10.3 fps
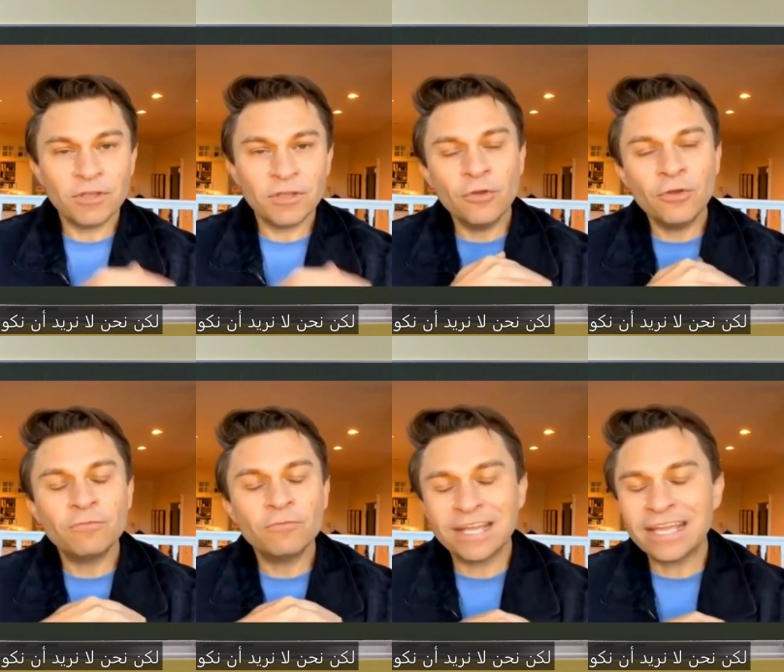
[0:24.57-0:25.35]
But you
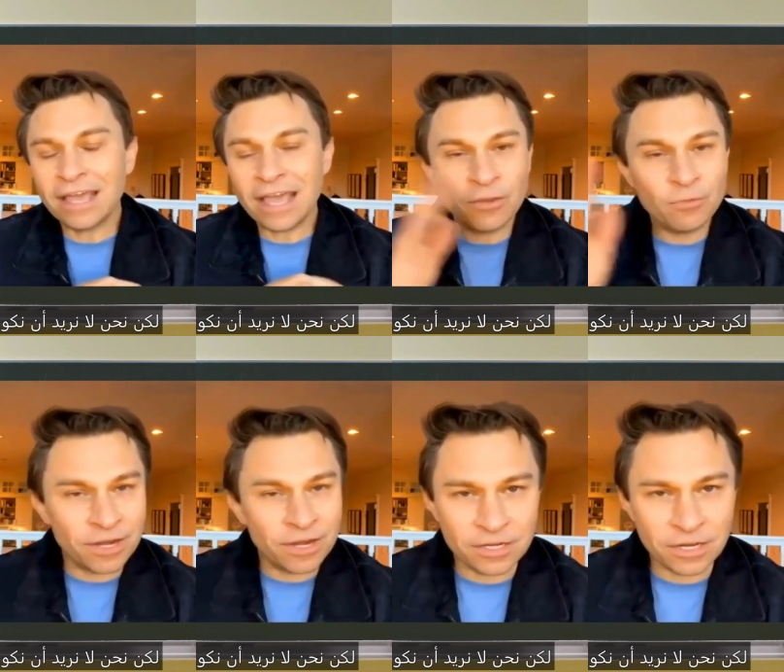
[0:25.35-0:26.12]
don't want to get
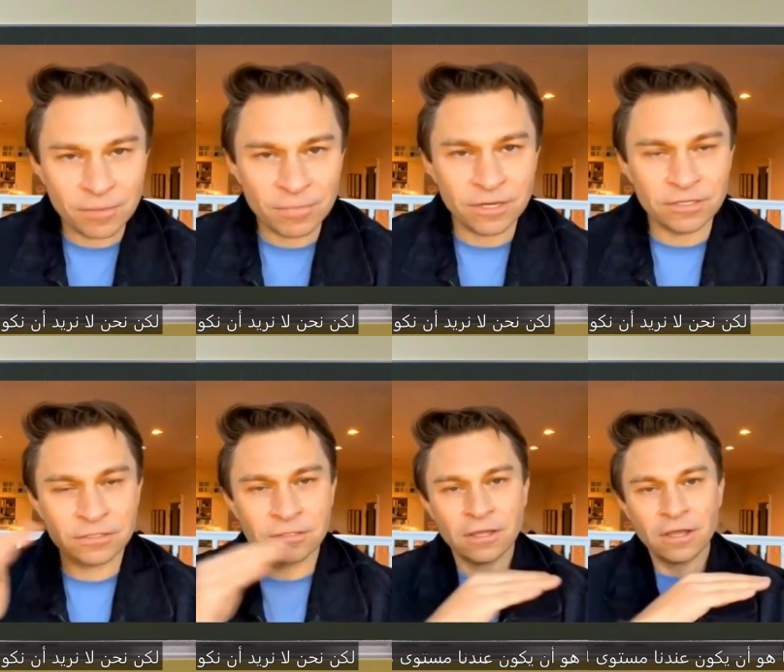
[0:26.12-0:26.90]
anywhere near diabetes.